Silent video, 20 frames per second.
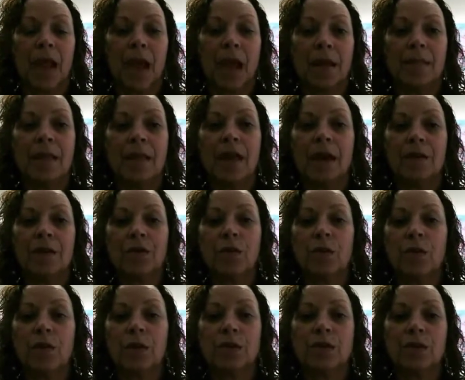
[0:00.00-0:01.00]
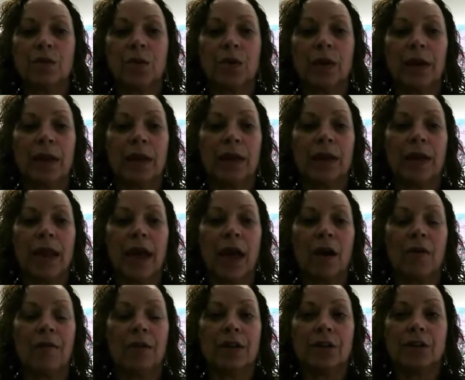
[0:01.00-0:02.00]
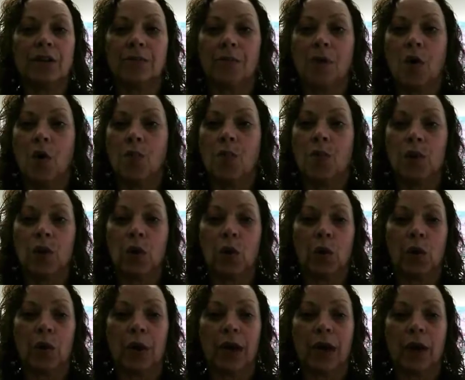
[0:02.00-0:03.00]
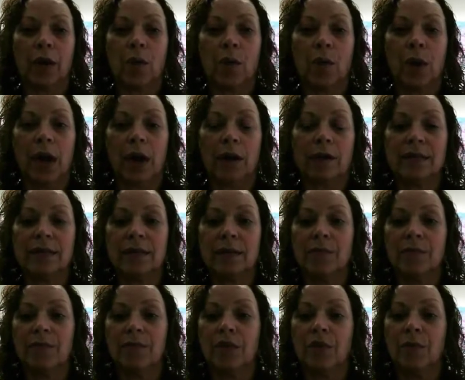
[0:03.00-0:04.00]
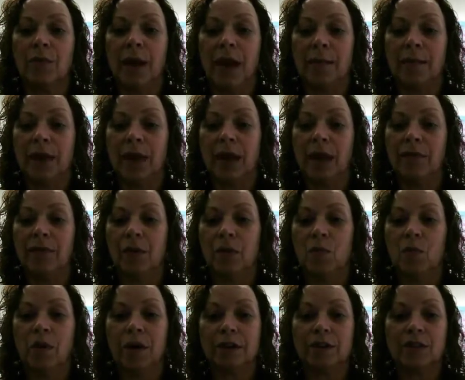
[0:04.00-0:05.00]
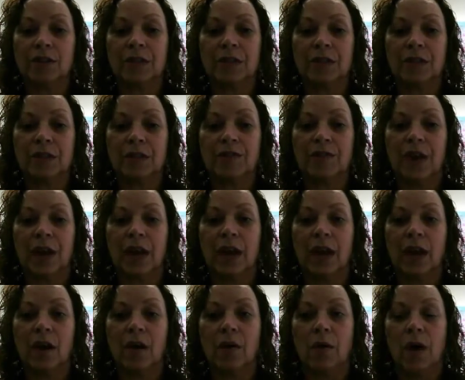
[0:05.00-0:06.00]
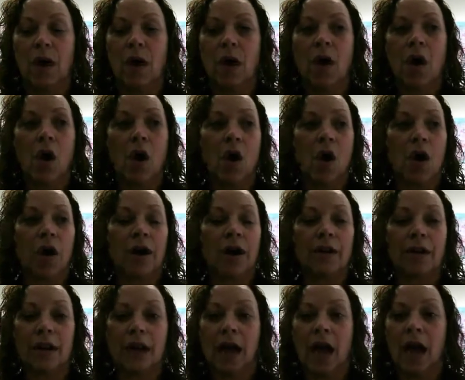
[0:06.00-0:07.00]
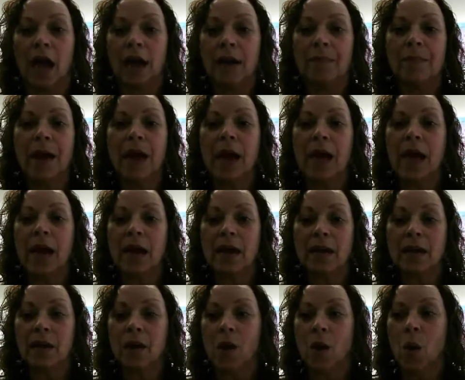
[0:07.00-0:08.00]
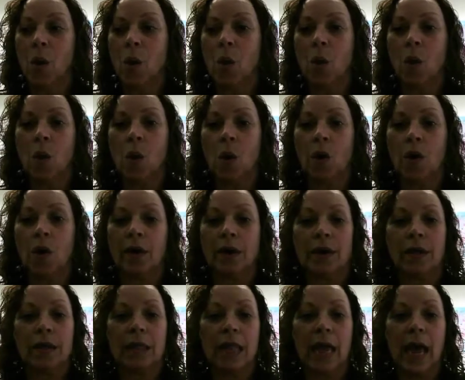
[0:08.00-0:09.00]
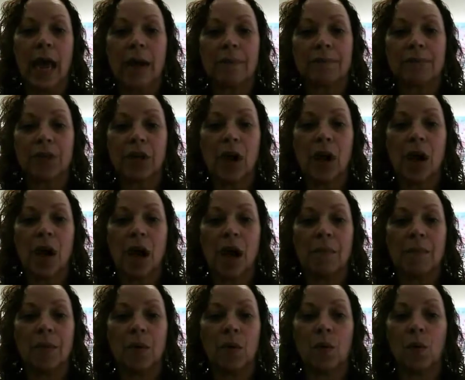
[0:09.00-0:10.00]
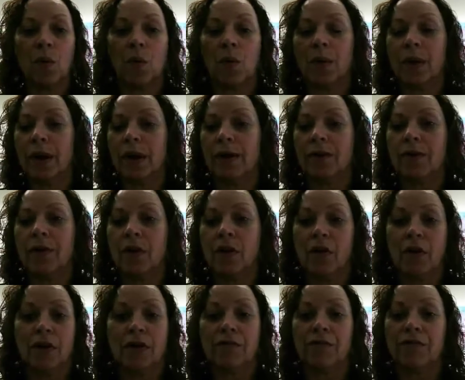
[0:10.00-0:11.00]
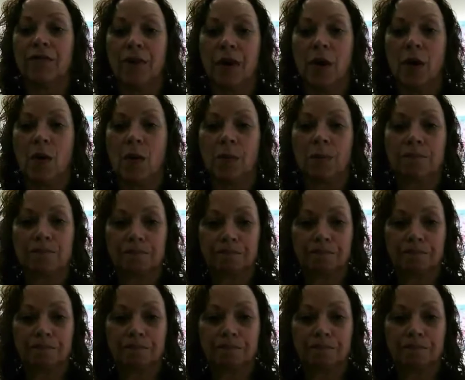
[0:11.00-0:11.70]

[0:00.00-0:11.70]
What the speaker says: And then of course we're getting now into mobile learning, where some of you may be even watching this video on an iPad or on a laptop or even on a phone.